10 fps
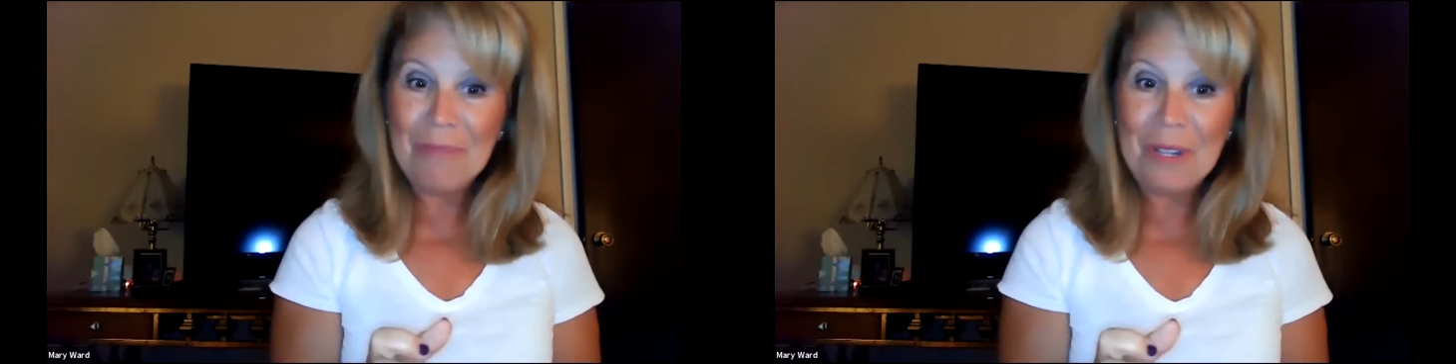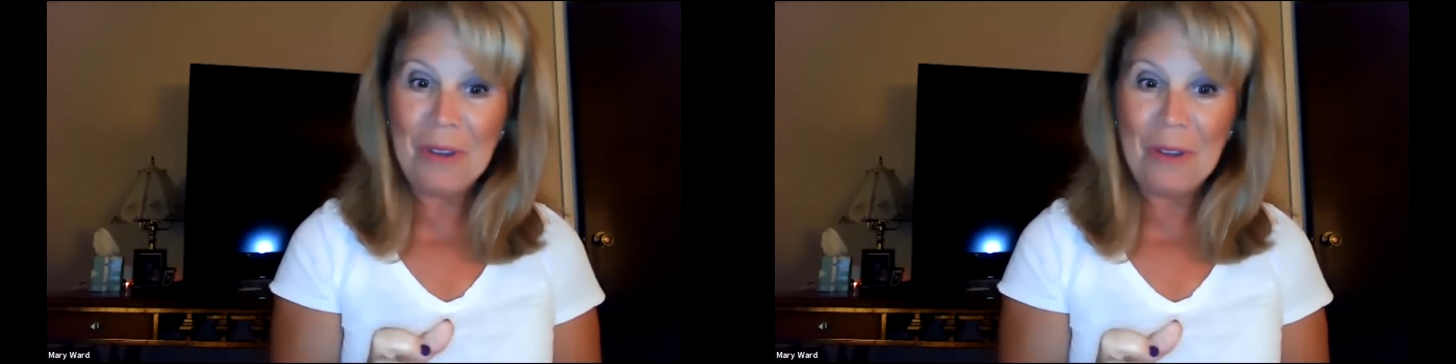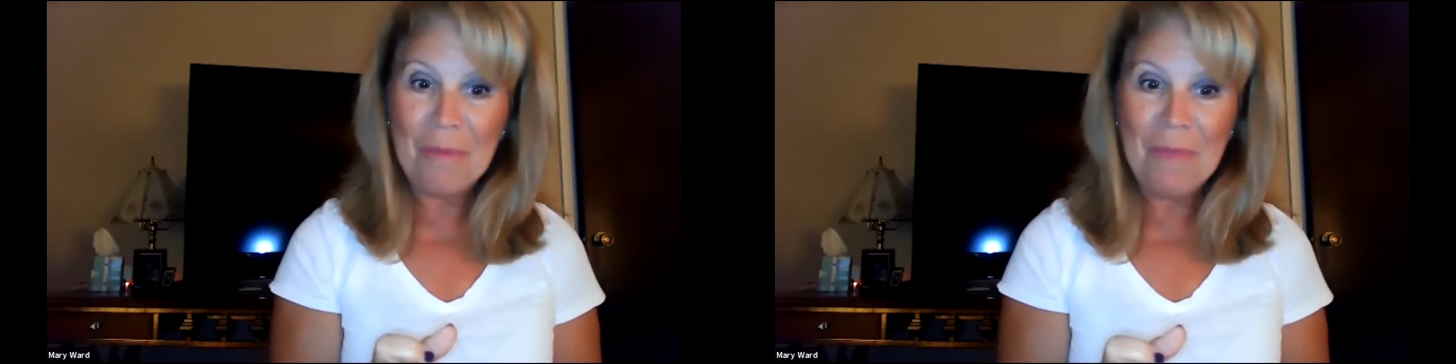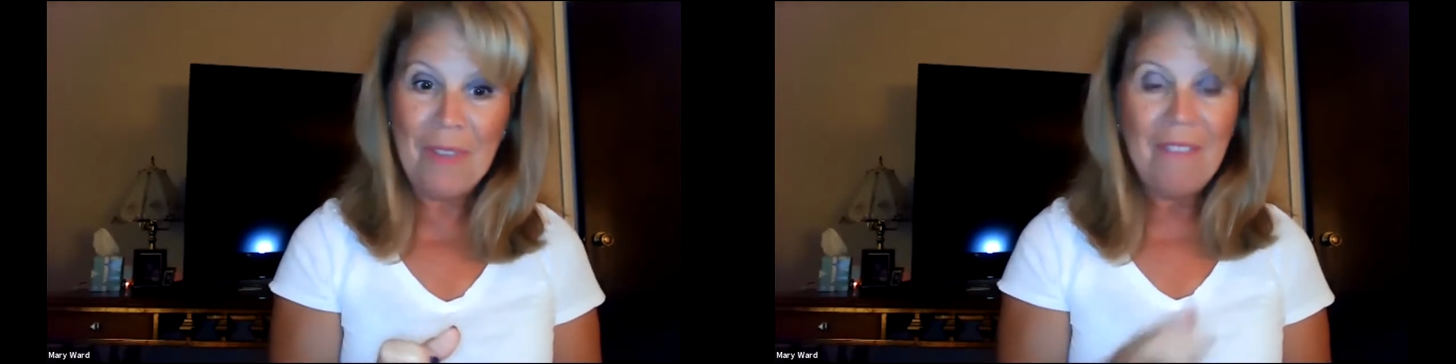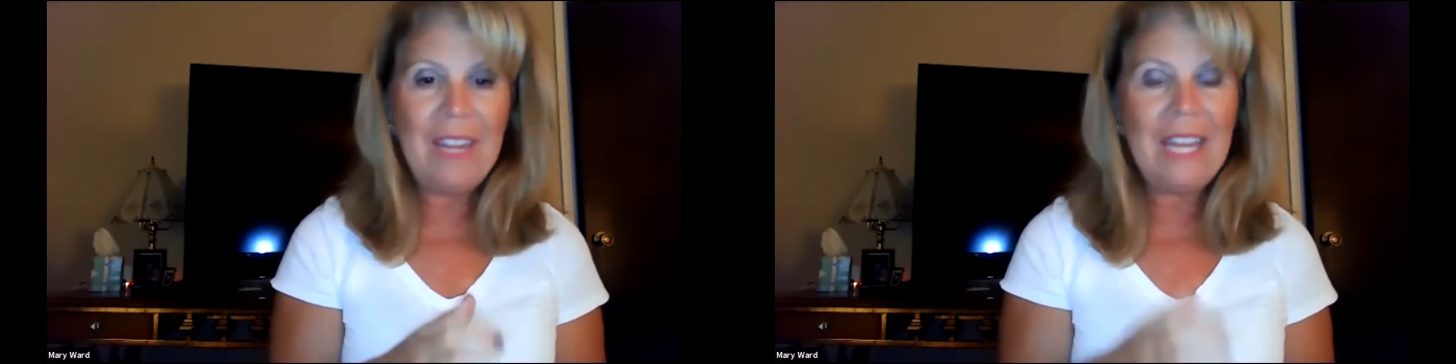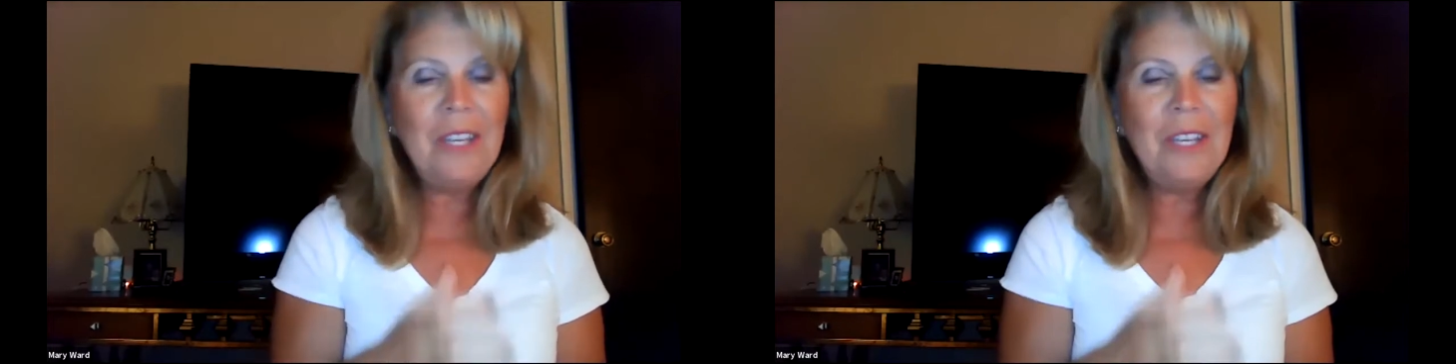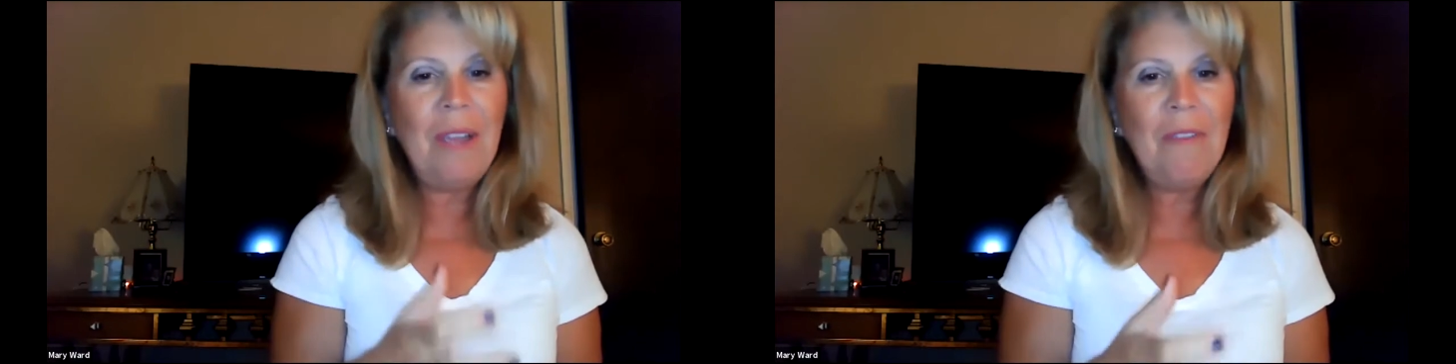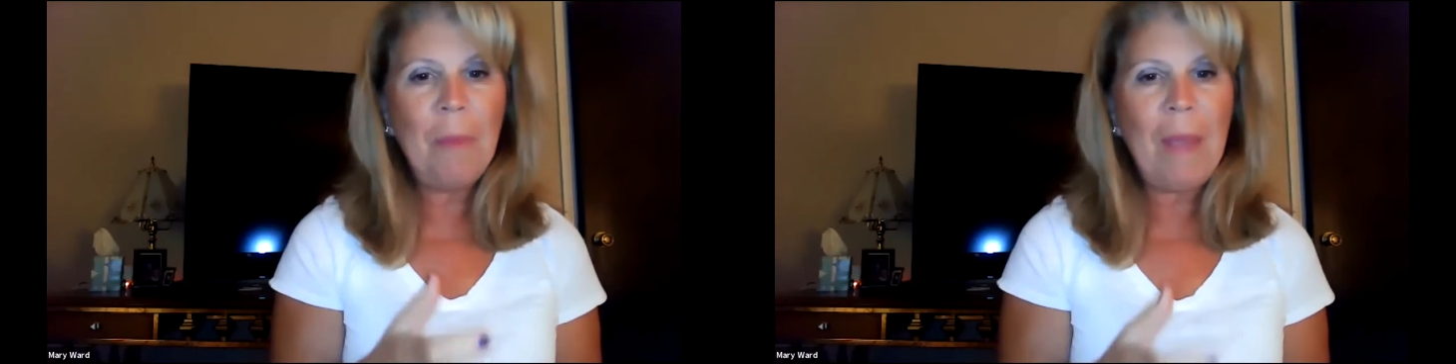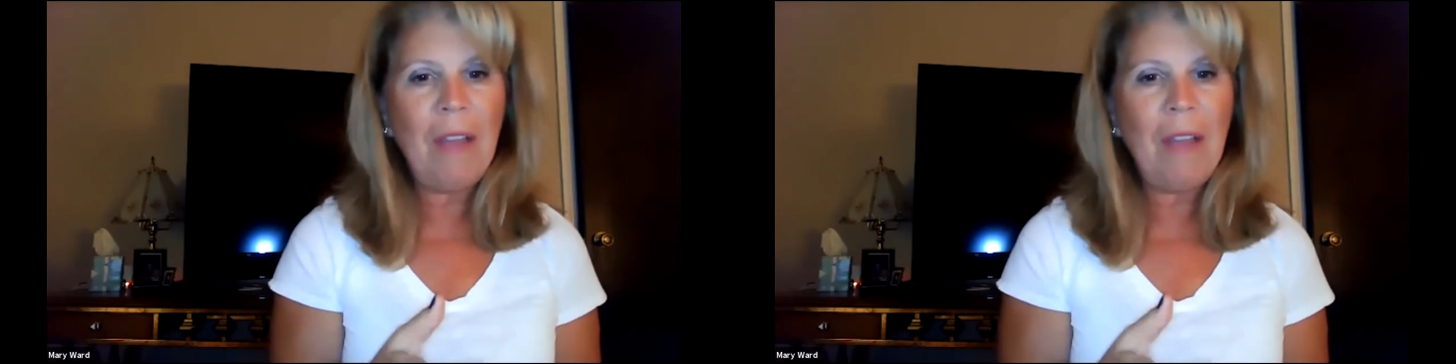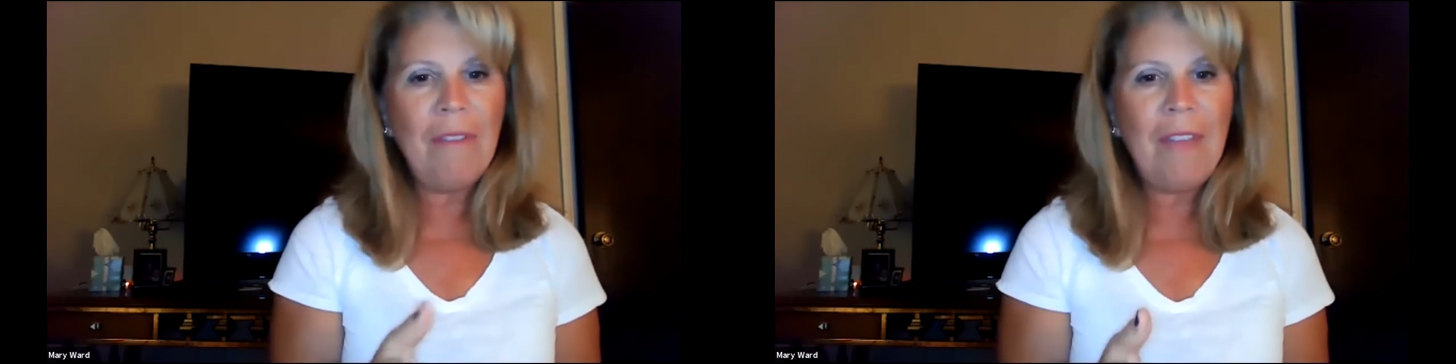room. Vicki, do you have your
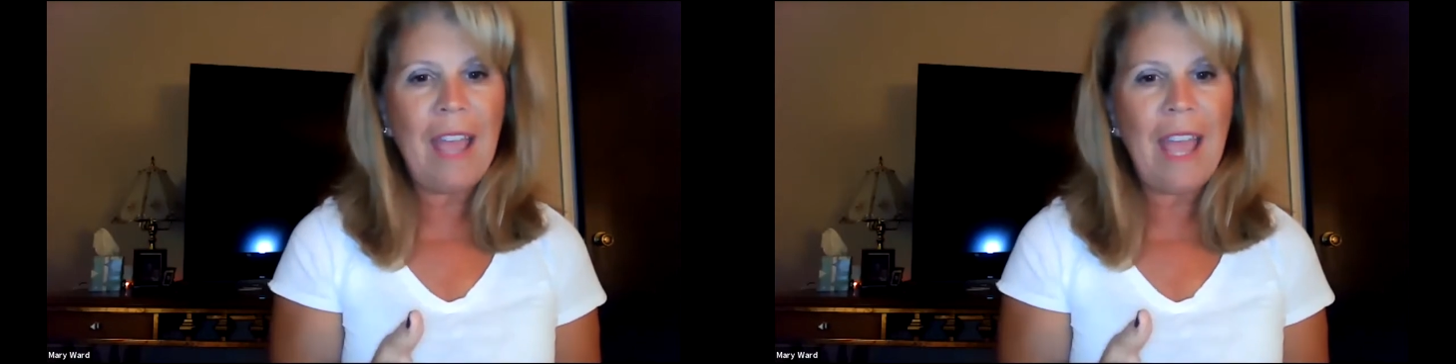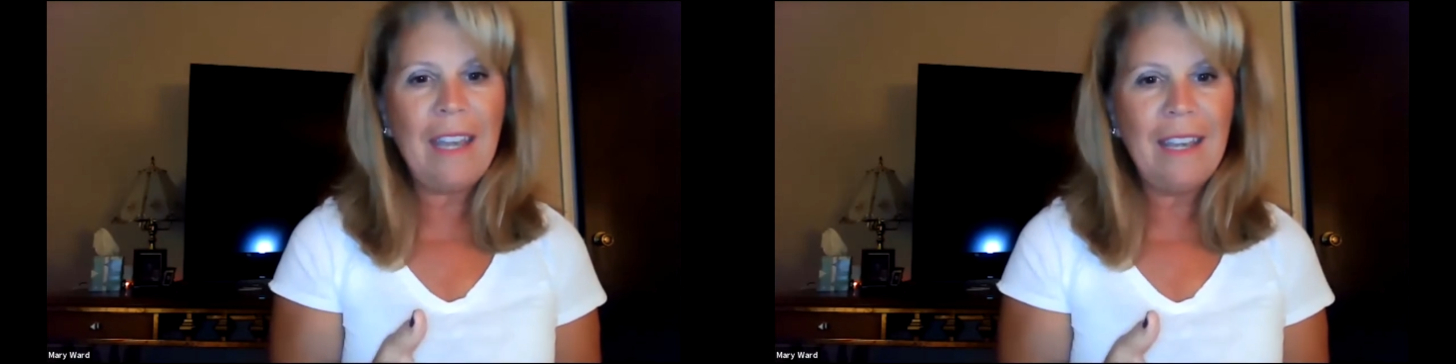pound of fat?